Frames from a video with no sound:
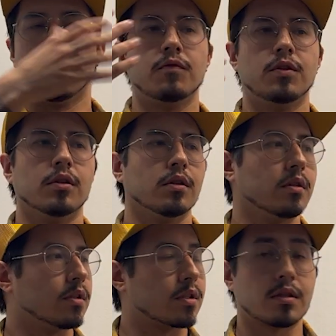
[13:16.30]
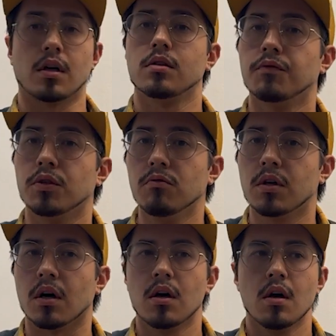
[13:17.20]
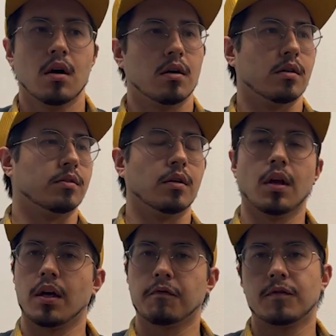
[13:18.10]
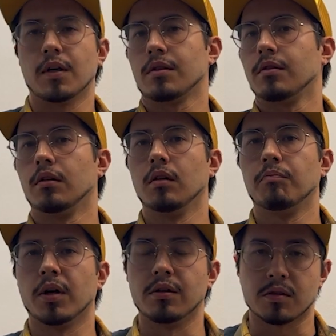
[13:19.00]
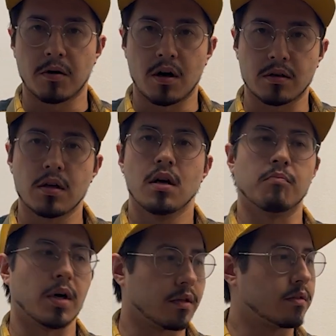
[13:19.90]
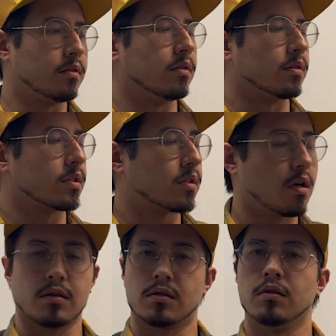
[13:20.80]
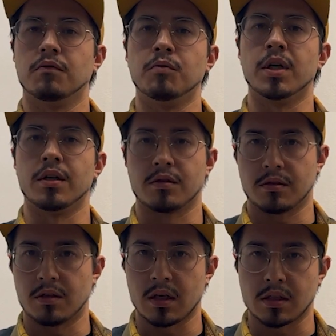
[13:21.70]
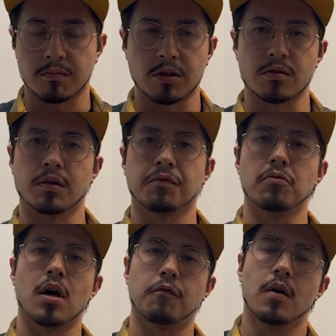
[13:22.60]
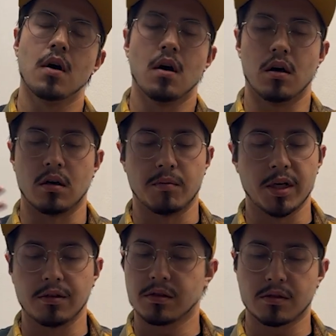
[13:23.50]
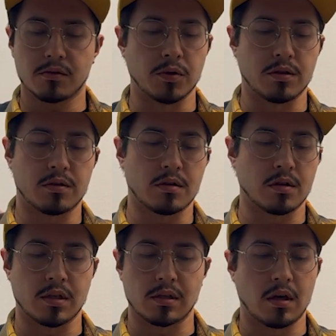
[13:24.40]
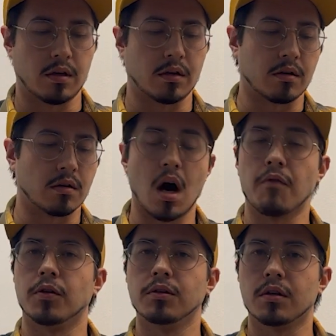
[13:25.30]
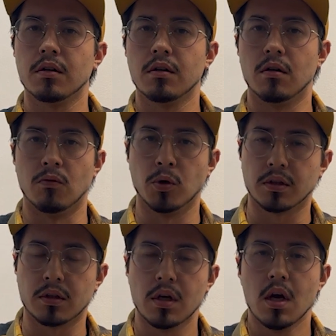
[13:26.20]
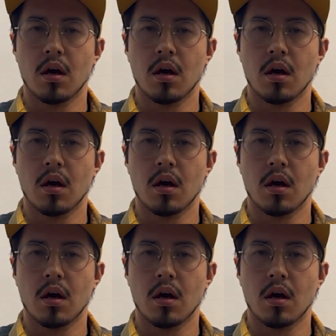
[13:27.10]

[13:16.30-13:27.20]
the size of the hookah. The length doesn't really play its part, but the size of the base does, because if you have a base which has like half a liter of water,